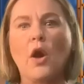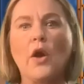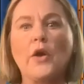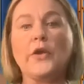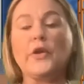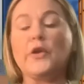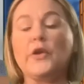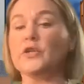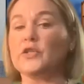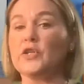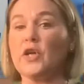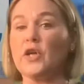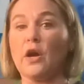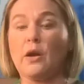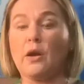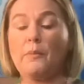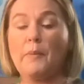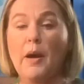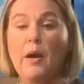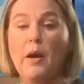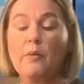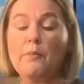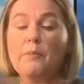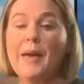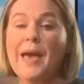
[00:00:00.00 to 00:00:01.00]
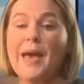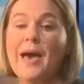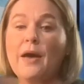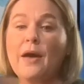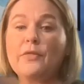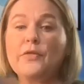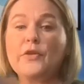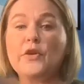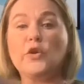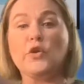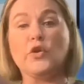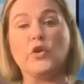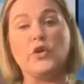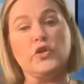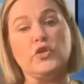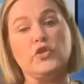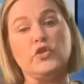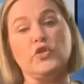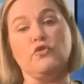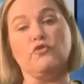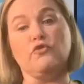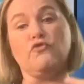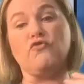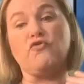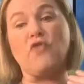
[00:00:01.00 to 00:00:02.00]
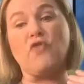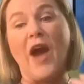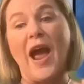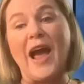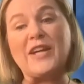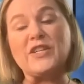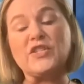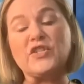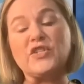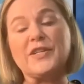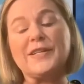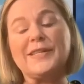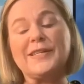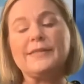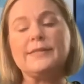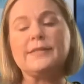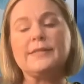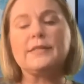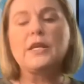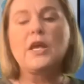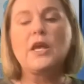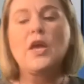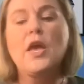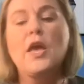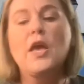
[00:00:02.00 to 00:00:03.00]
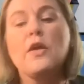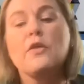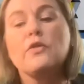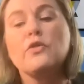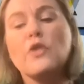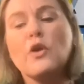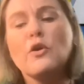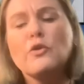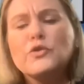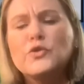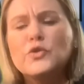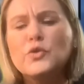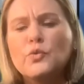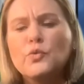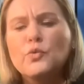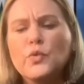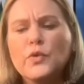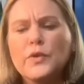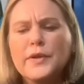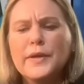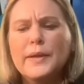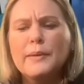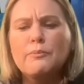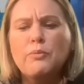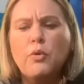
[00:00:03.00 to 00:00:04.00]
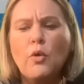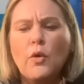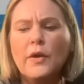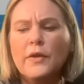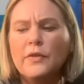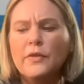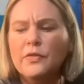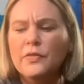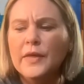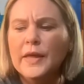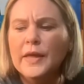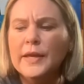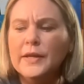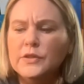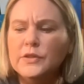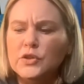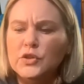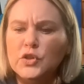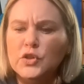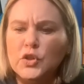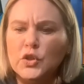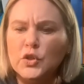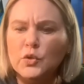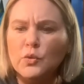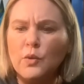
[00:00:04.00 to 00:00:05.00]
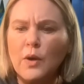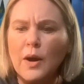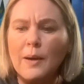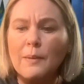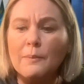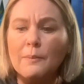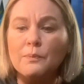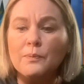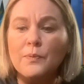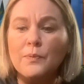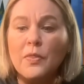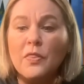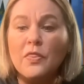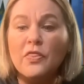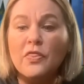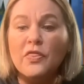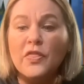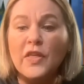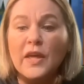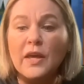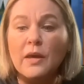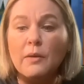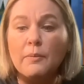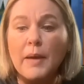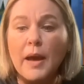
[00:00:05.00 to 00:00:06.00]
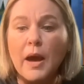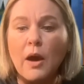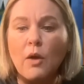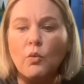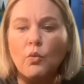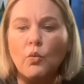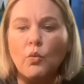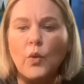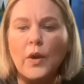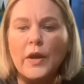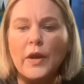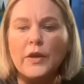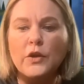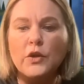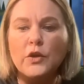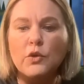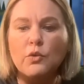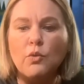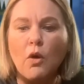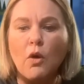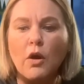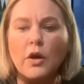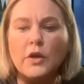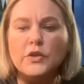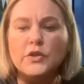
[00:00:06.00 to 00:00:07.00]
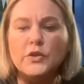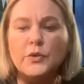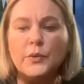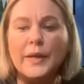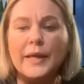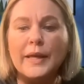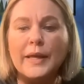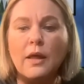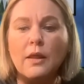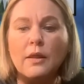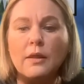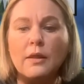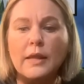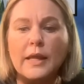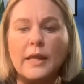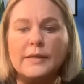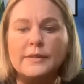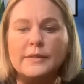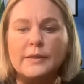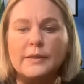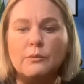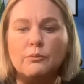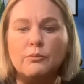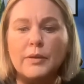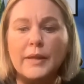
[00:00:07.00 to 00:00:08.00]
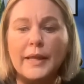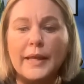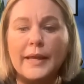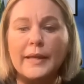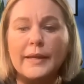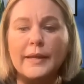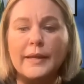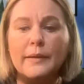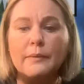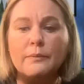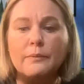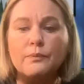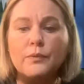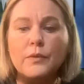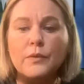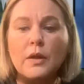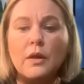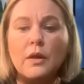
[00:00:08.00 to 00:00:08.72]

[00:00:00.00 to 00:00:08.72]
Are you going to talk about math and you're going to do fractions? Those are really important things to think about when you are doing lesson planning.